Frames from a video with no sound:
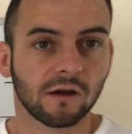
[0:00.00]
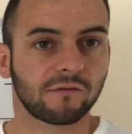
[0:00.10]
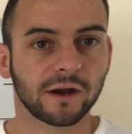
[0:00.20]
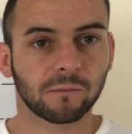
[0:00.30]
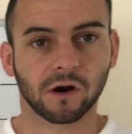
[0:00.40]

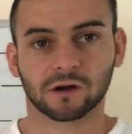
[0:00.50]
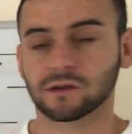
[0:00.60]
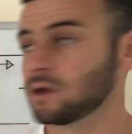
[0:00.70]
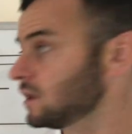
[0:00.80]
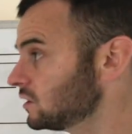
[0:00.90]
Very important.
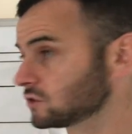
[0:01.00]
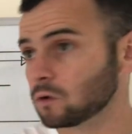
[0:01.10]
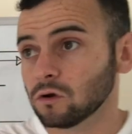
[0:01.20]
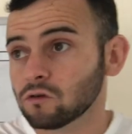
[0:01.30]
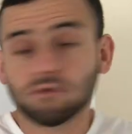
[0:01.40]
So
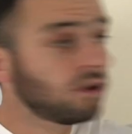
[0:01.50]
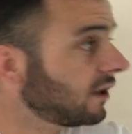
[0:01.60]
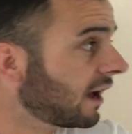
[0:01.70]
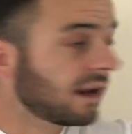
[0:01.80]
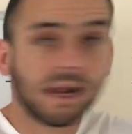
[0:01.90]
look
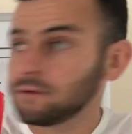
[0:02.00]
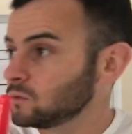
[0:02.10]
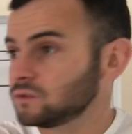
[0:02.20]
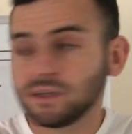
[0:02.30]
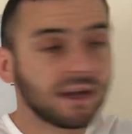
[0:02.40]
right and left,
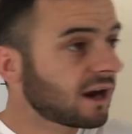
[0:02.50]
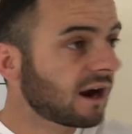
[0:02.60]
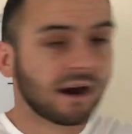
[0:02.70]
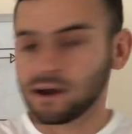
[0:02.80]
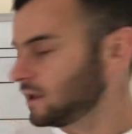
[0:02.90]
we see a
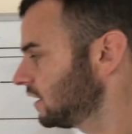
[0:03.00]
car,